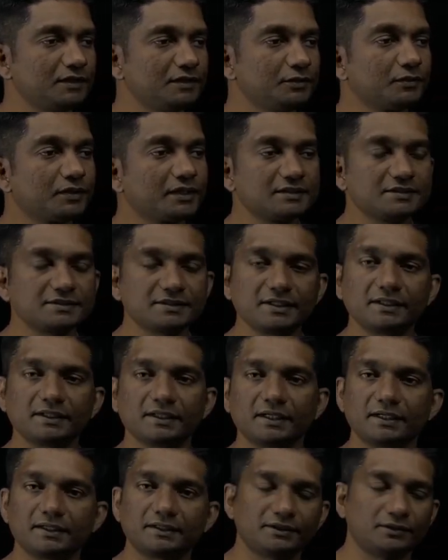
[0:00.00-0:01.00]
You can see
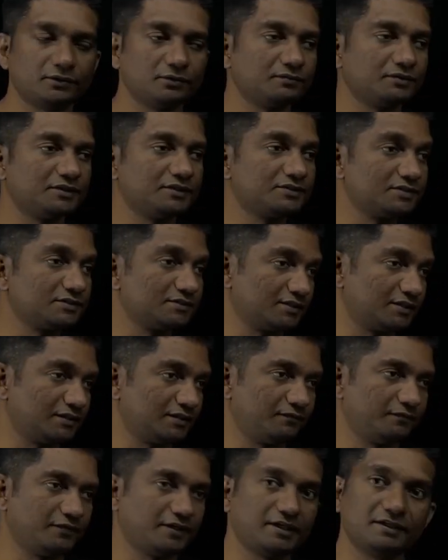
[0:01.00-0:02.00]
that this is
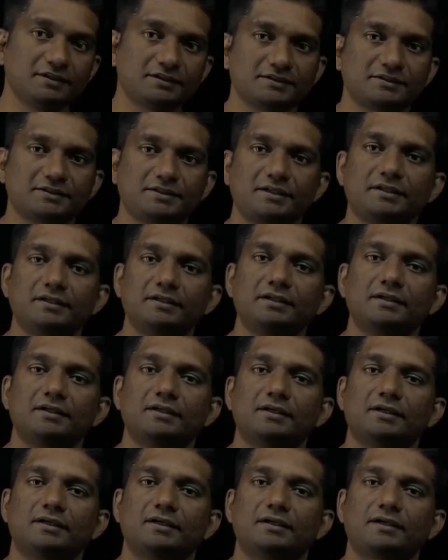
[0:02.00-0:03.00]
a very interesting
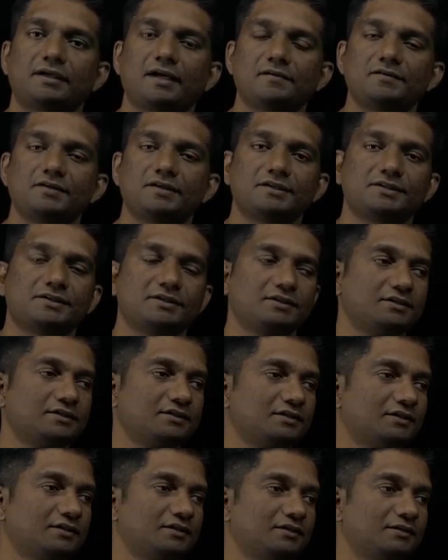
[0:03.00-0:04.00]

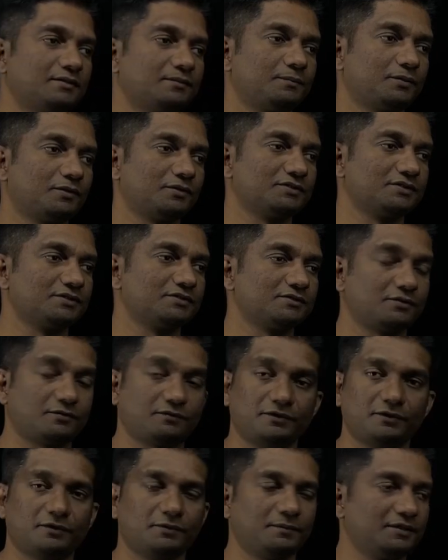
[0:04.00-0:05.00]
cavitation process or
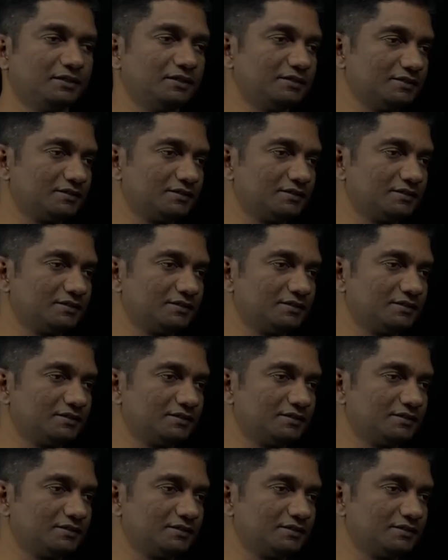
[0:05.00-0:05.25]
phenomena.